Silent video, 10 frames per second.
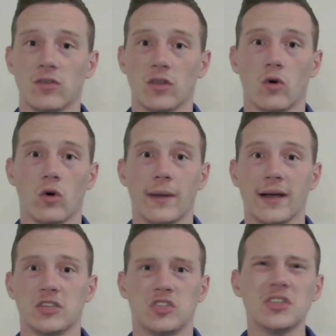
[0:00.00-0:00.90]
after the quarterback,
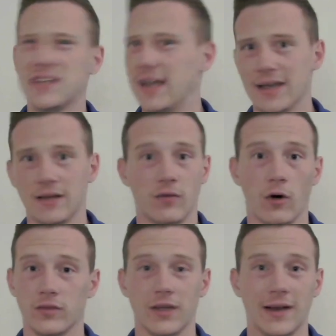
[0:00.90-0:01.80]
is just getting
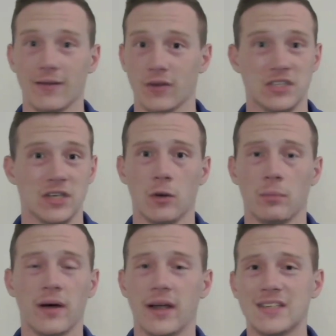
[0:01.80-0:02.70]
involved in every single play.